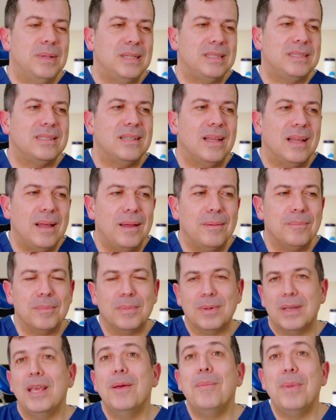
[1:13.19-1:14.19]
But
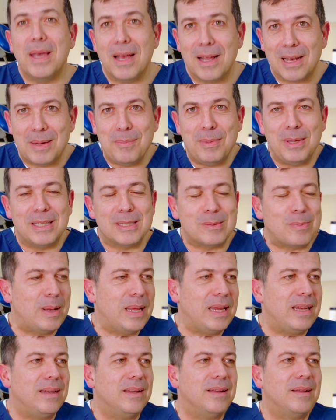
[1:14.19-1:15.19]
hear me out, let me
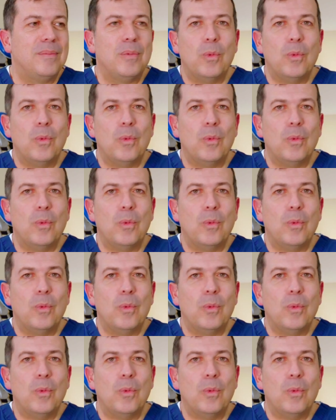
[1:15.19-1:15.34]
explain